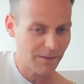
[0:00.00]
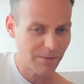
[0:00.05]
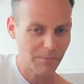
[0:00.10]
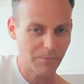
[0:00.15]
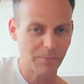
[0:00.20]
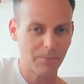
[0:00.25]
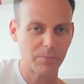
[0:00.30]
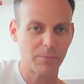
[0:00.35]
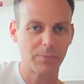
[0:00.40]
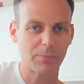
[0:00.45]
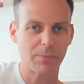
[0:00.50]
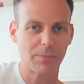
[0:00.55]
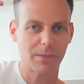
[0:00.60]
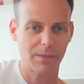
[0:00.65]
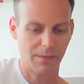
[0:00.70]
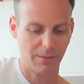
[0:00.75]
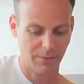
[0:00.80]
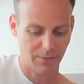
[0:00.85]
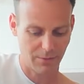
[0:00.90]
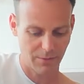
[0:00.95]

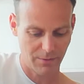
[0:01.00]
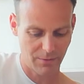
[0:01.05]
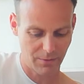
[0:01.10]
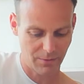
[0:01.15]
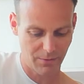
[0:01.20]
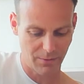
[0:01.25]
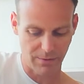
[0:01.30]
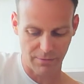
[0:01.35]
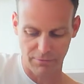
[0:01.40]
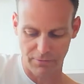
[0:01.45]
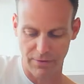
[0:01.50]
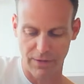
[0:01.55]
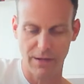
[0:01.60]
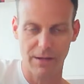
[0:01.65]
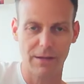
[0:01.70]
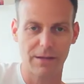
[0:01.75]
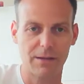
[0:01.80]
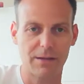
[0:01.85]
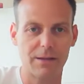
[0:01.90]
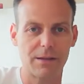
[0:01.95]
So I
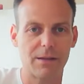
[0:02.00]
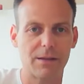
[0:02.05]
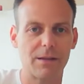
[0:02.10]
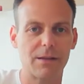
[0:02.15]
think